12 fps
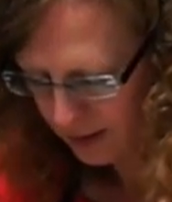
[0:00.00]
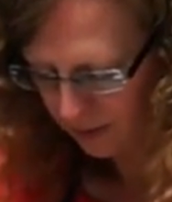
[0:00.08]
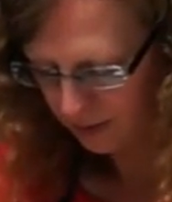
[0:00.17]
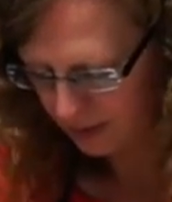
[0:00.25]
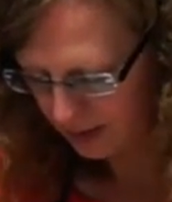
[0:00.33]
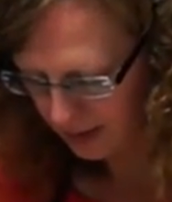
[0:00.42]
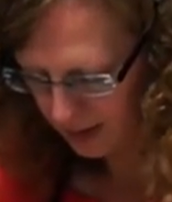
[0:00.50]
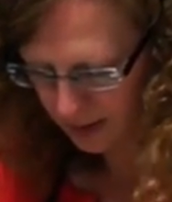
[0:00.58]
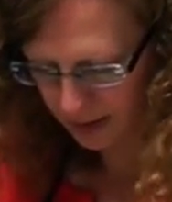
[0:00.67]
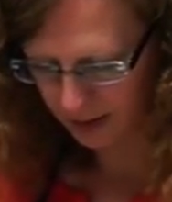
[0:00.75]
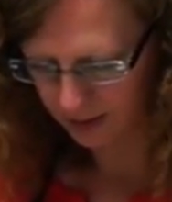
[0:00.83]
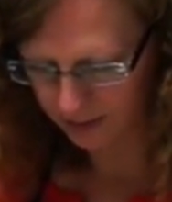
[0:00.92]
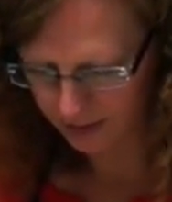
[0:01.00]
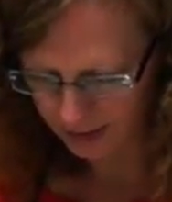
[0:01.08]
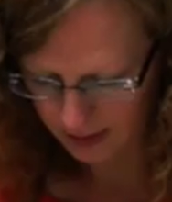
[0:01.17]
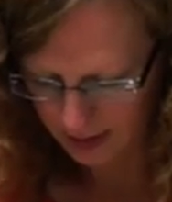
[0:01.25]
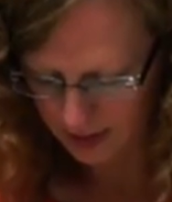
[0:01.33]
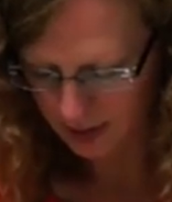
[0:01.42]
so this is the other
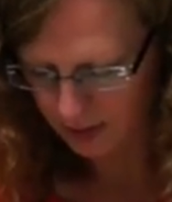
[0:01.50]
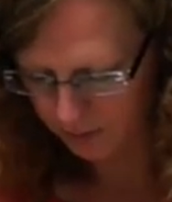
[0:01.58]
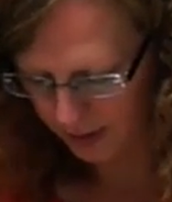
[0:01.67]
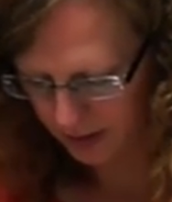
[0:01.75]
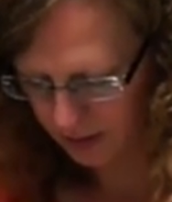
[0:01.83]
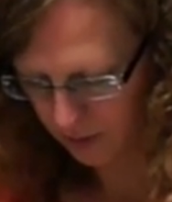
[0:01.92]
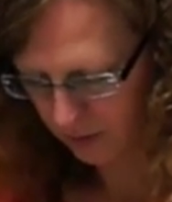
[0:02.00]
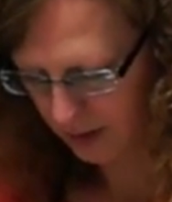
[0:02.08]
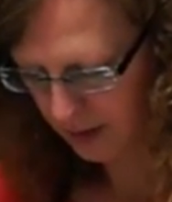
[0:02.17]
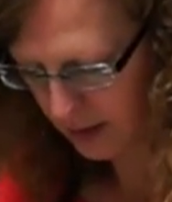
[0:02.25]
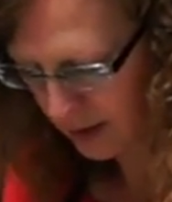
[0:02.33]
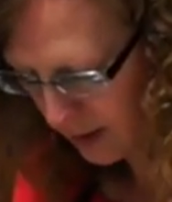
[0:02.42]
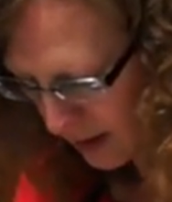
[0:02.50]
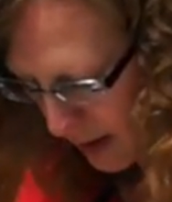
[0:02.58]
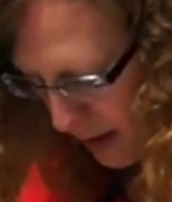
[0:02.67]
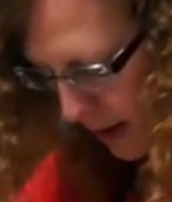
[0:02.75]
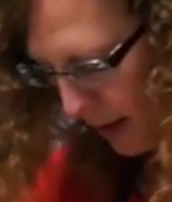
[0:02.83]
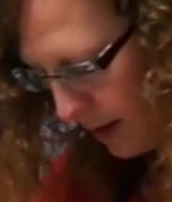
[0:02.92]
thing I teach my students
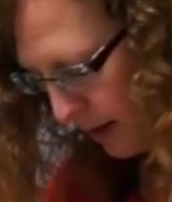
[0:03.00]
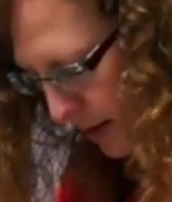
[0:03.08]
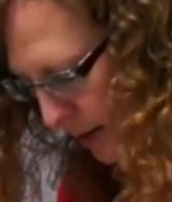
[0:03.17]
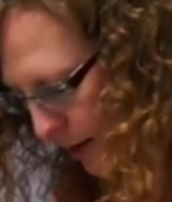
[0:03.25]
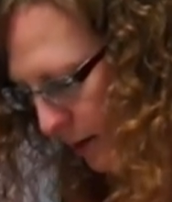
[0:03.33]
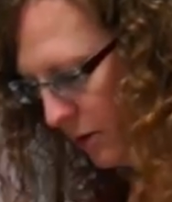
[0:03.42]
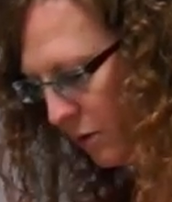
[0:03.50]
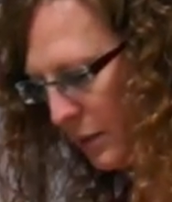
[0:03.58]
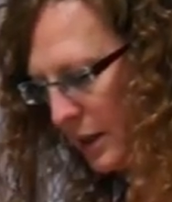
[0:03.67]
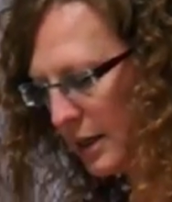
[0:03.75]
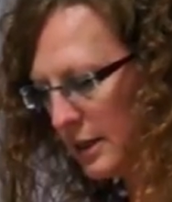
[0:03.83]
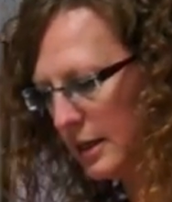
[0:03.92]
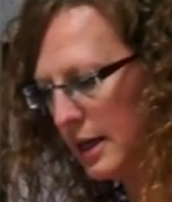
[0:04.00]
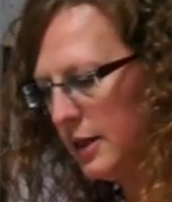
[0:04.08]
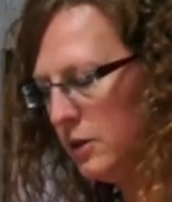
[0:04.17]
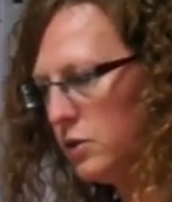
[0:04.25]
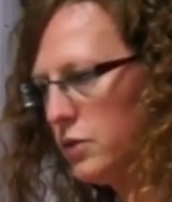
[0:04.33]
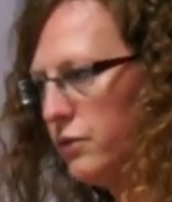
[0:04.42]
is, you know, because
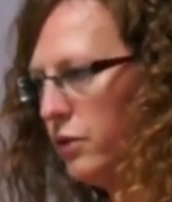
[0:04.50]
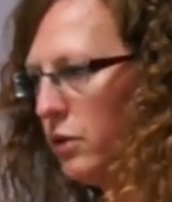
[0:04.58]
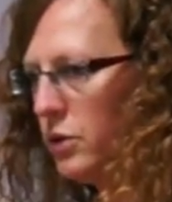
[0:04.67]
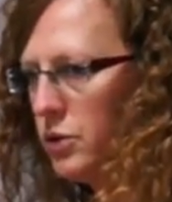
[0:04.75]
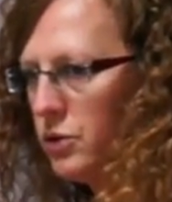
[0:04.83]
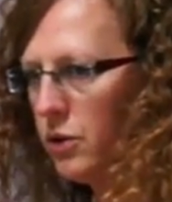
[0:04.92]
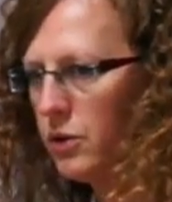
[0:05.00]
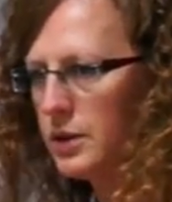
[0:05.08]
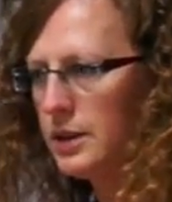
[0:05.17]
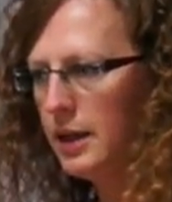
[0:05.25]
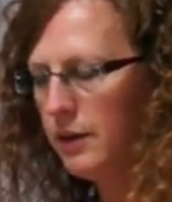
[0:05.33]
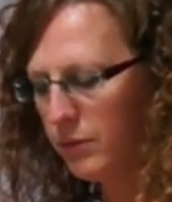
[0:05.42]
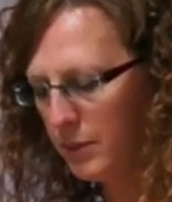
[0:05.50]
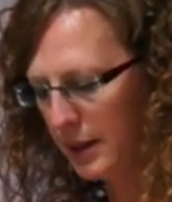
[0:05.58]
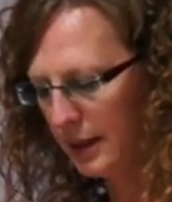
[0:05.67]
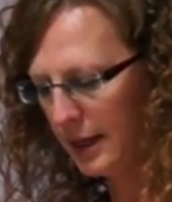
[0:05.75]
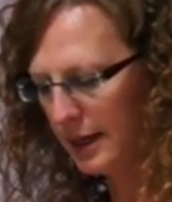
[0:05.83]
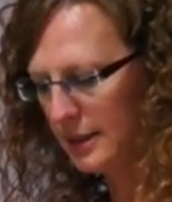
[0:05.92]
I use full strokes, not
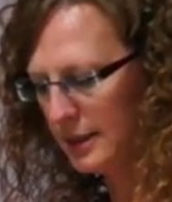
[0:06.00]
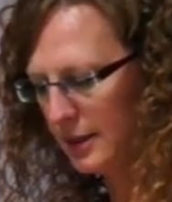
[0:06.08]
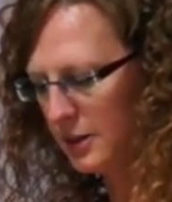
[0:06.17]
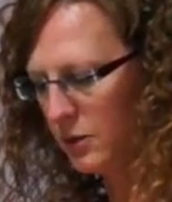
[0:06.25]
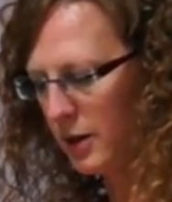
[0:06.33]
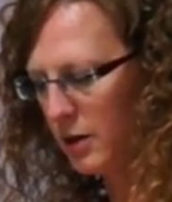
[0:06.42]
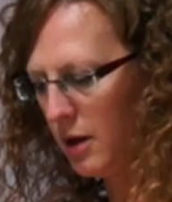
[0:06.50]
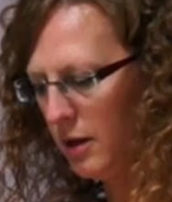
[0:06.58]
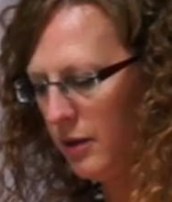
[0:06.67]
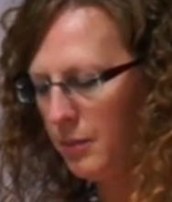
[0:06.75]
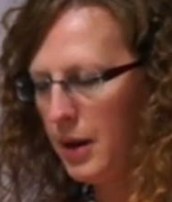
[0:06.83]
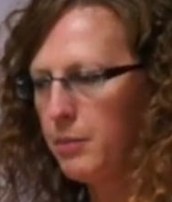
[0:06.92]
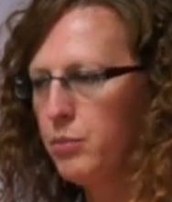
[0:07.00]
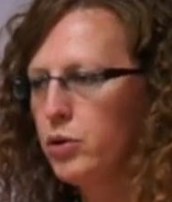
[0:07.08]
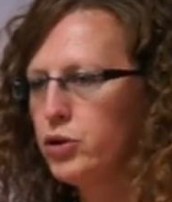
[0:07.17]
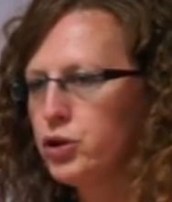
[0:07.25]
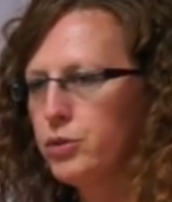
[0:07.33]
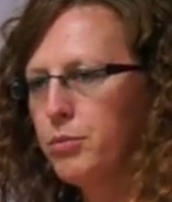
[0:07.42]
everybody likes this, so I call it my
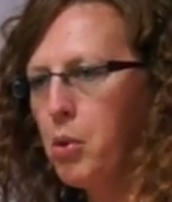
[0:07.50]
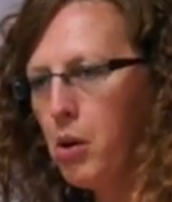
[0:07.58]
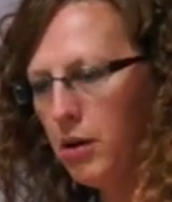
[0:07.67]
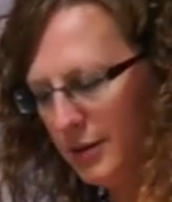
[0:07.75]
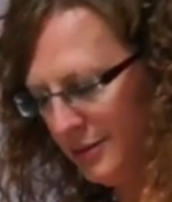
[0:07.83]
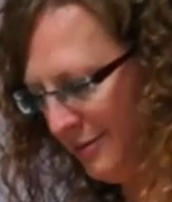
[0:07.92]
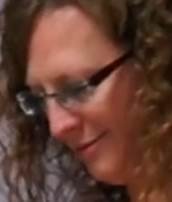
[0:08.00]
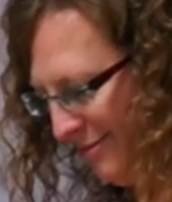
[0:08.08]
push and pull.